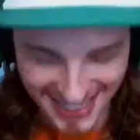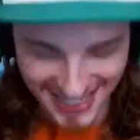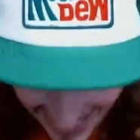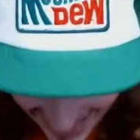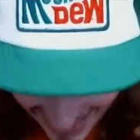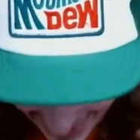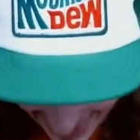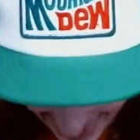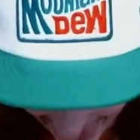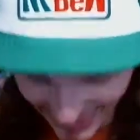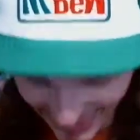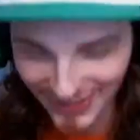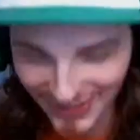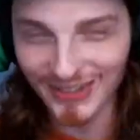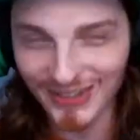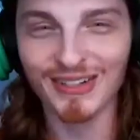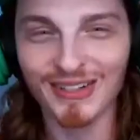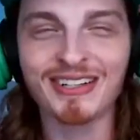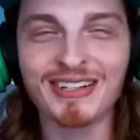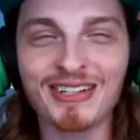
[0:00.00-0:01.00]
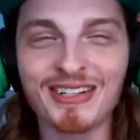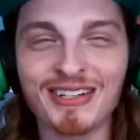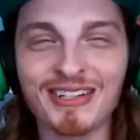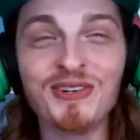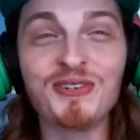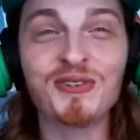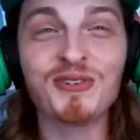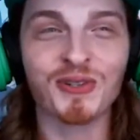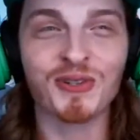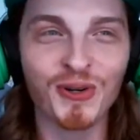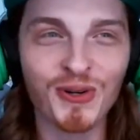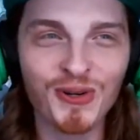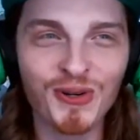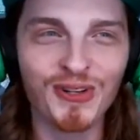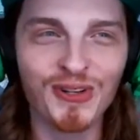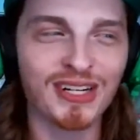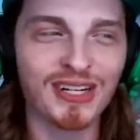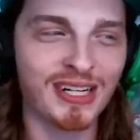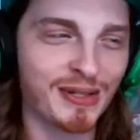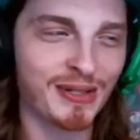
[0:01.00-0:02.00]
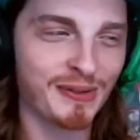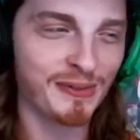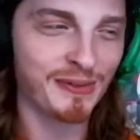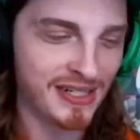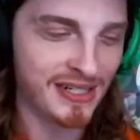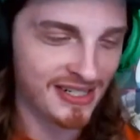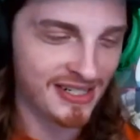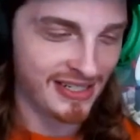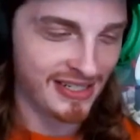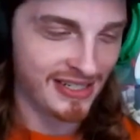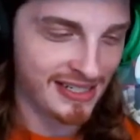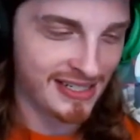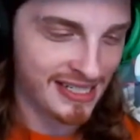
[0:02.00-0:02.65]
$150 controller, which is